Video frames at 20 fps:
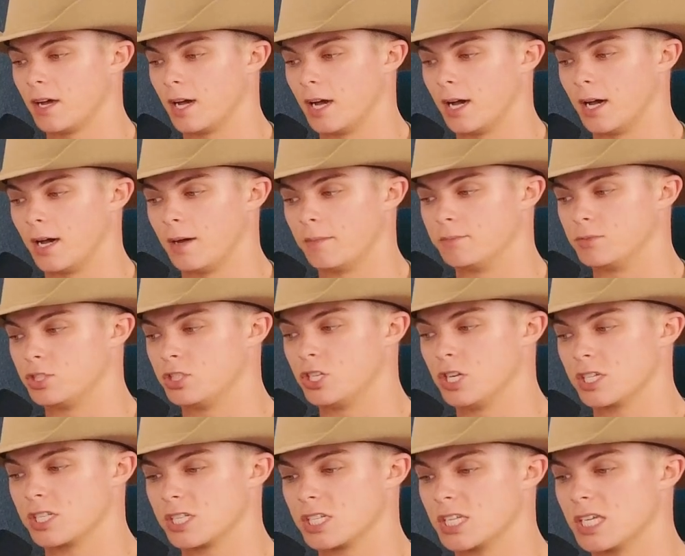um,
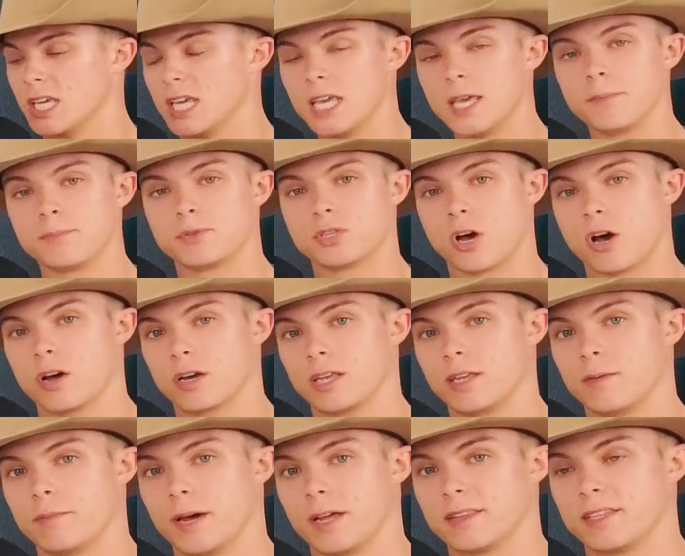just keep
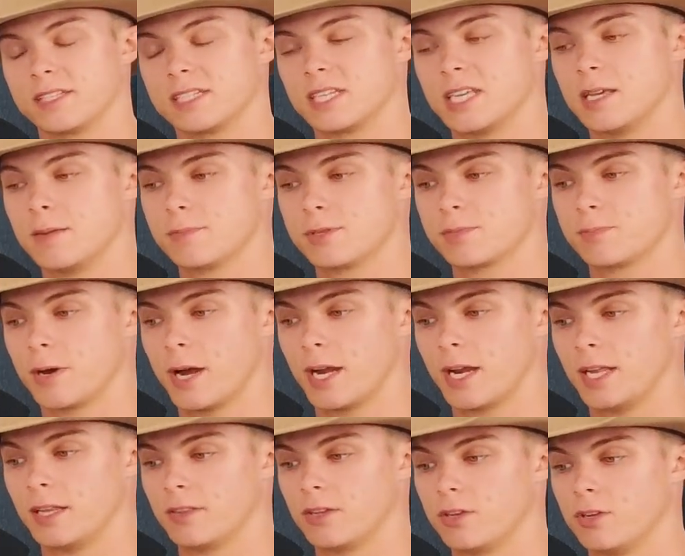talking about this, keep
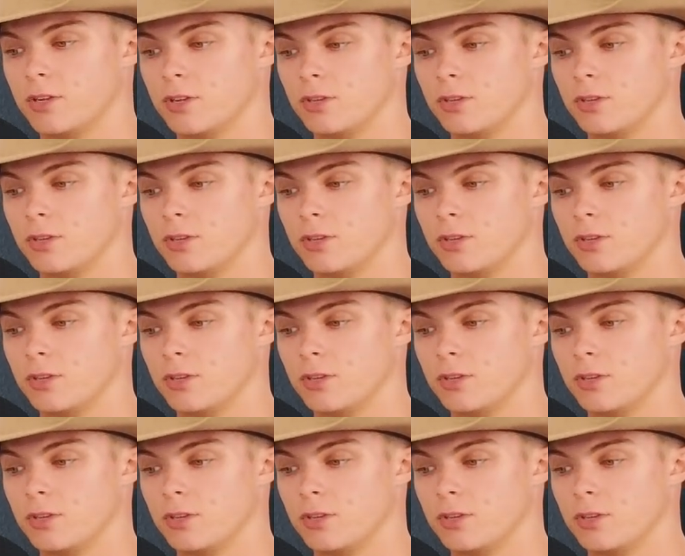spreading the